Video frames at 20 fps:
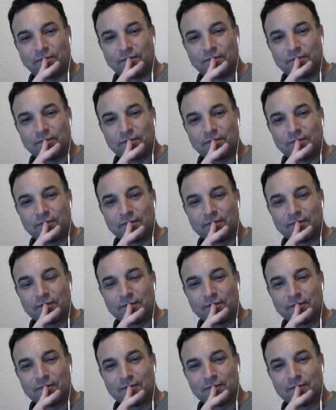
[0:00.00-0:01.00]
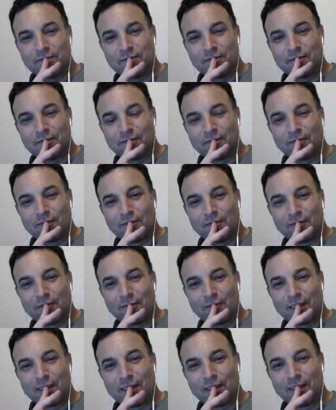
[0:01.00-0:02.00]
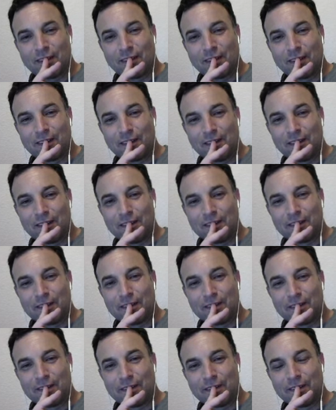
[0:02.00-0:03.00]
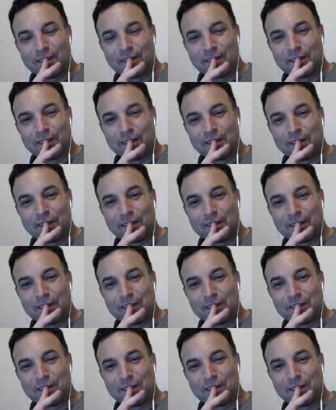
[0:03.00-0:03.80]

(not speaking)